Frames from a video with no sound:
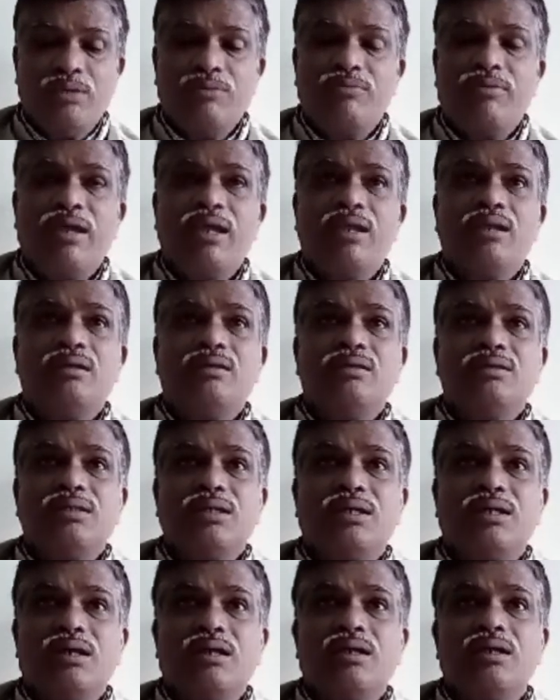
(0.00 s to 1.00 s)
When the
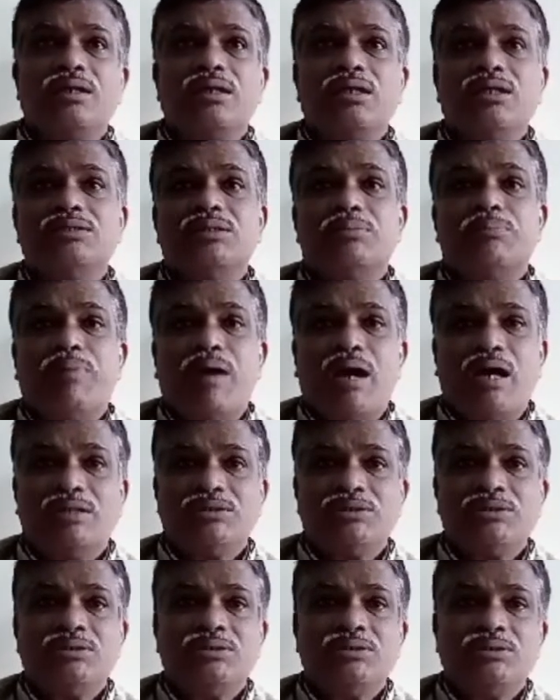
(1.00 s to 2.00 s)
current is
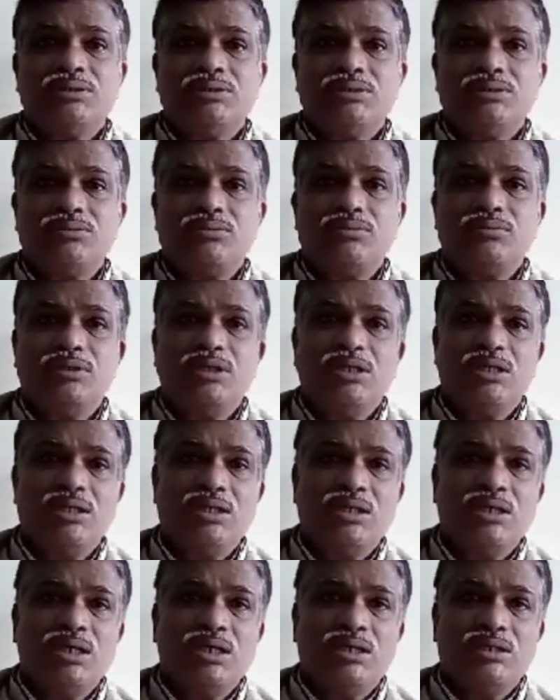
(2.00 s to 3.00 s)
passed through the
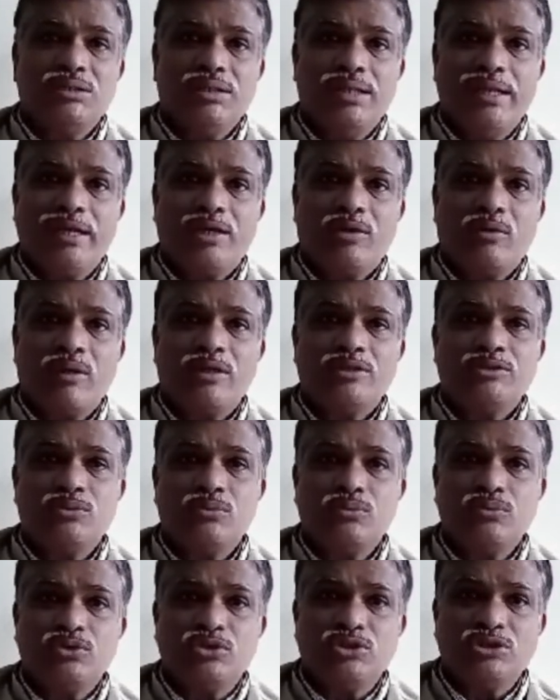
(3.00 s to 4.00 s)
electrolyte
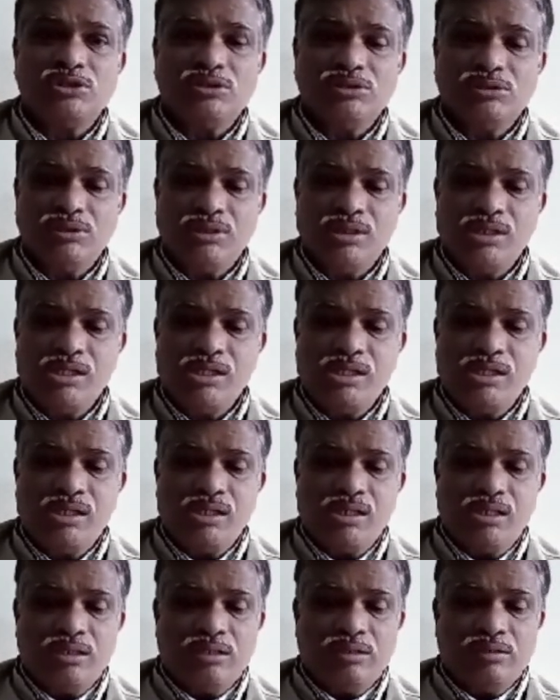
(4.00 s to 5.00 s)
solution,
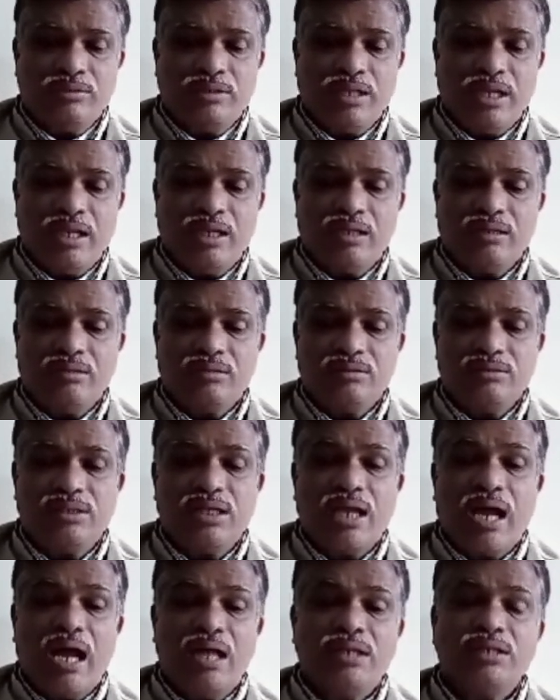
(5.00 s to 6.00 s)
then
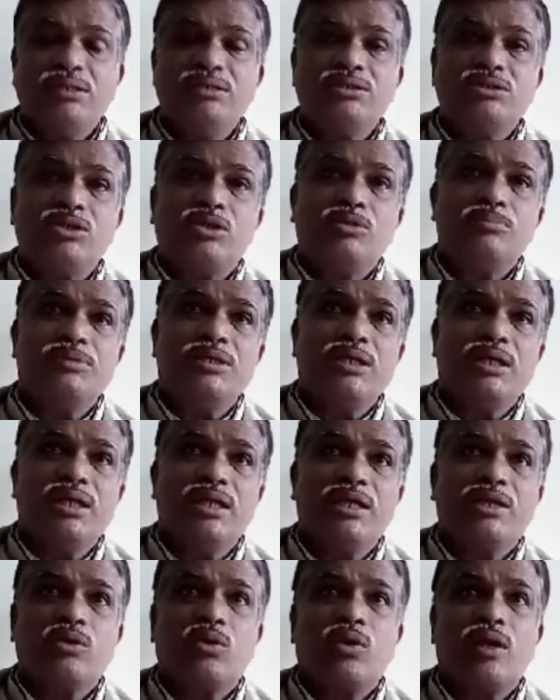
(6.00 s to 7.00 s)
the ions of the
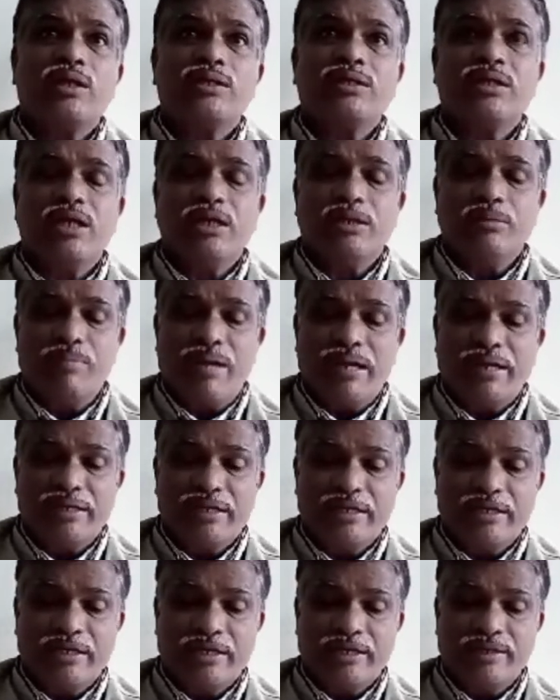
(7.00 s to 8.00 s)
electrolyte get
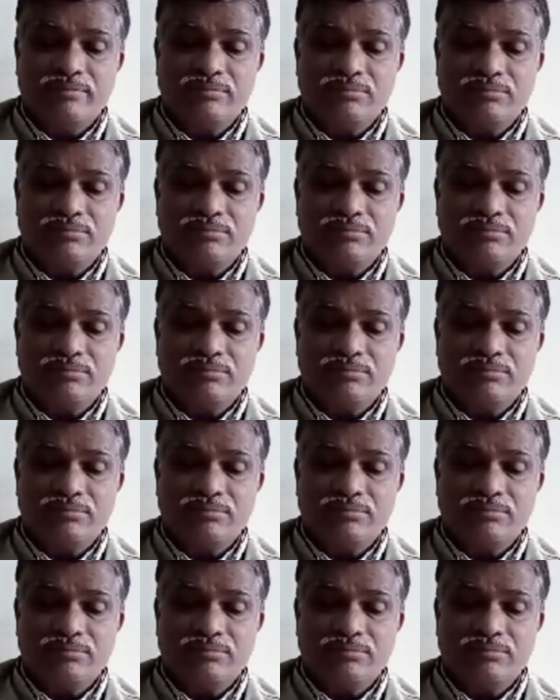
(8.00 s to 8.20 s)
migrated.